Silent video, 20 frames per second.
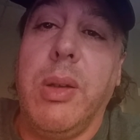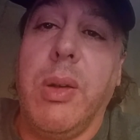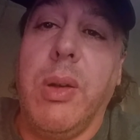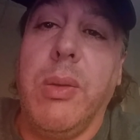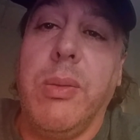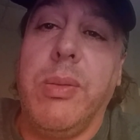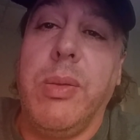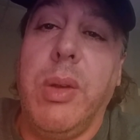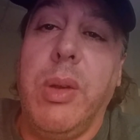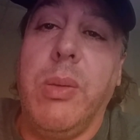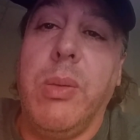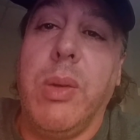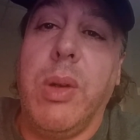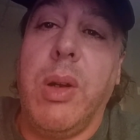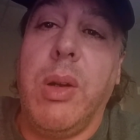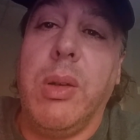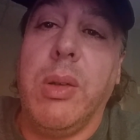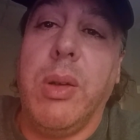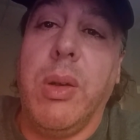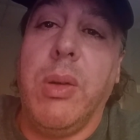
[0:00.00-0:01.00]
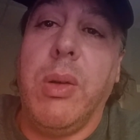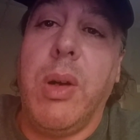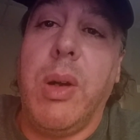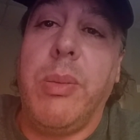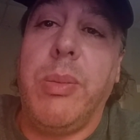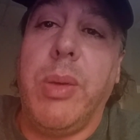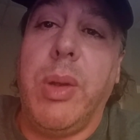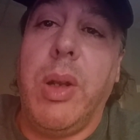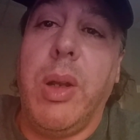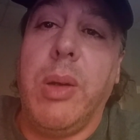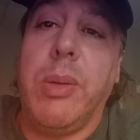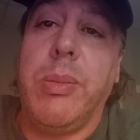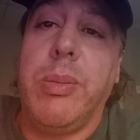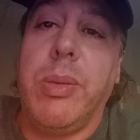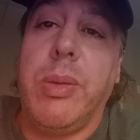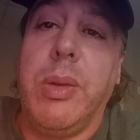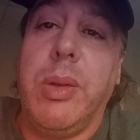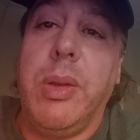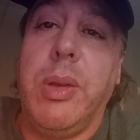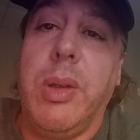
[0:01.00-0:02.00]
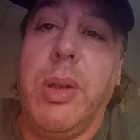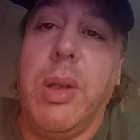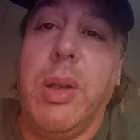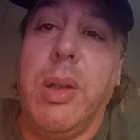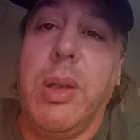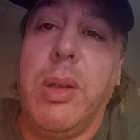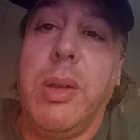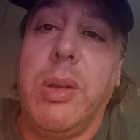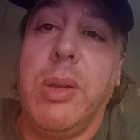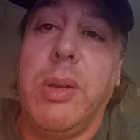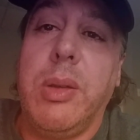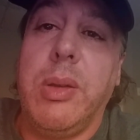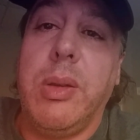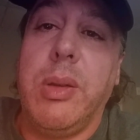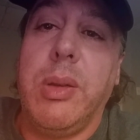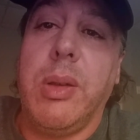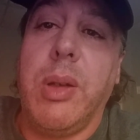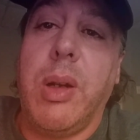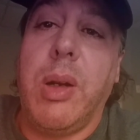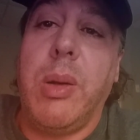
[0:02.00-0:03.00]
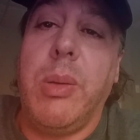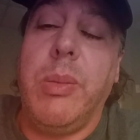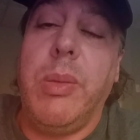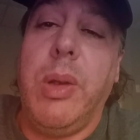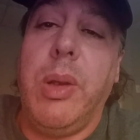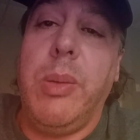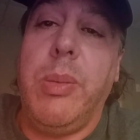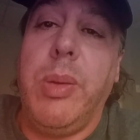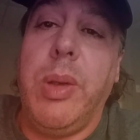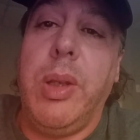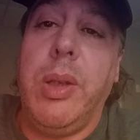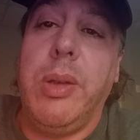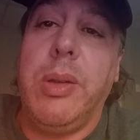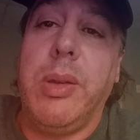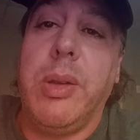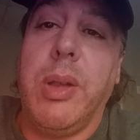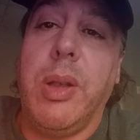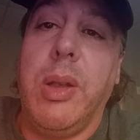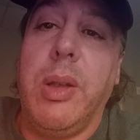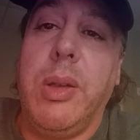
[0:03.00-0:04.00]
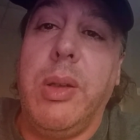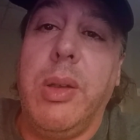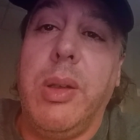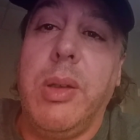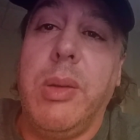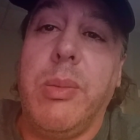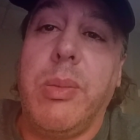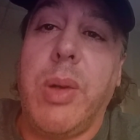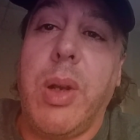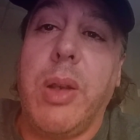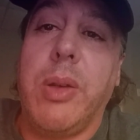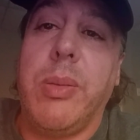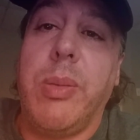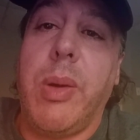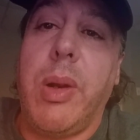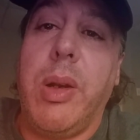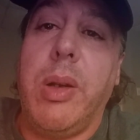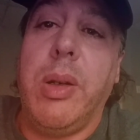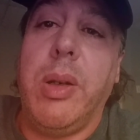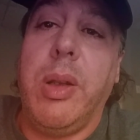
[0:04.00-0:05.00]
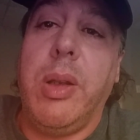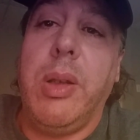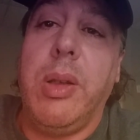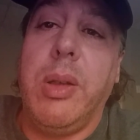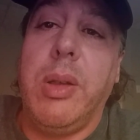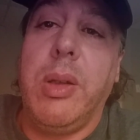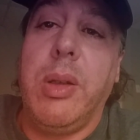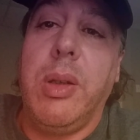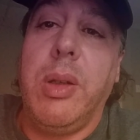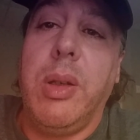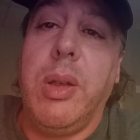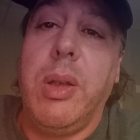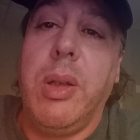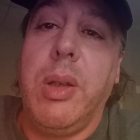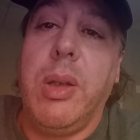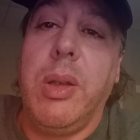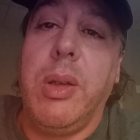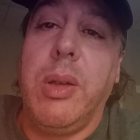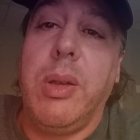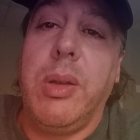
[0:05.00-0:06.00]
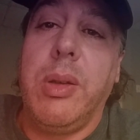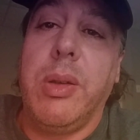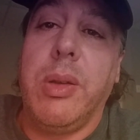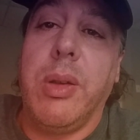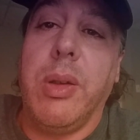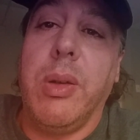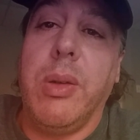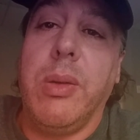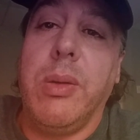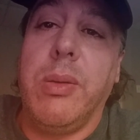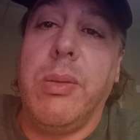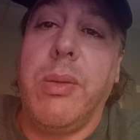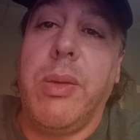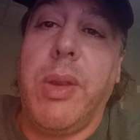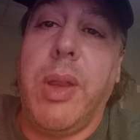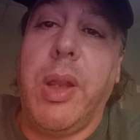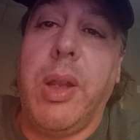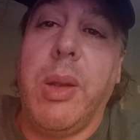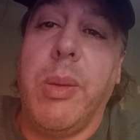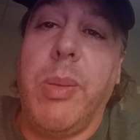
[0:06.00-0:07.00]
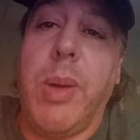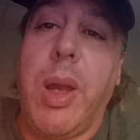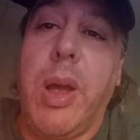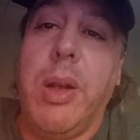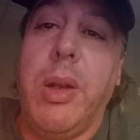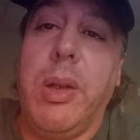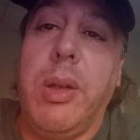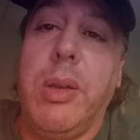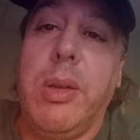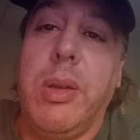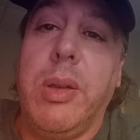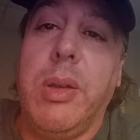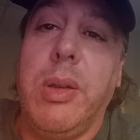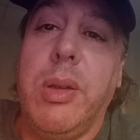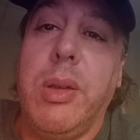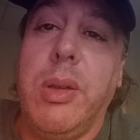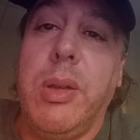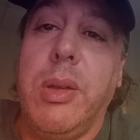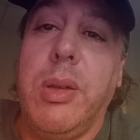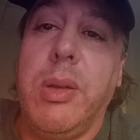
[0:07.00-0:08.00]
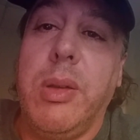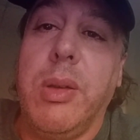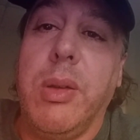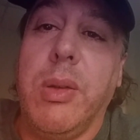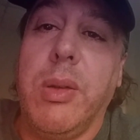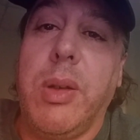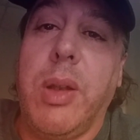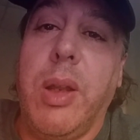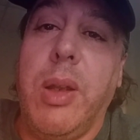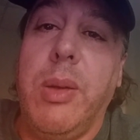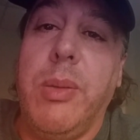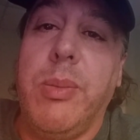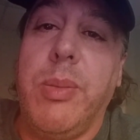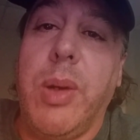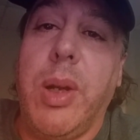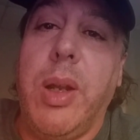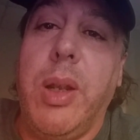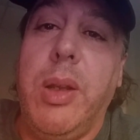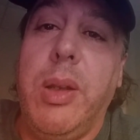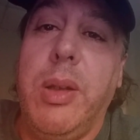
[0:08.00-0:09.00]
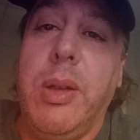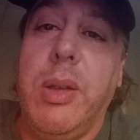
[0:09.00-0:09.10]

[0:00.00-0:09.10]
hopefully we'll all go up and up in harmony, peace, and prosperity. So think about it. Okay, bye.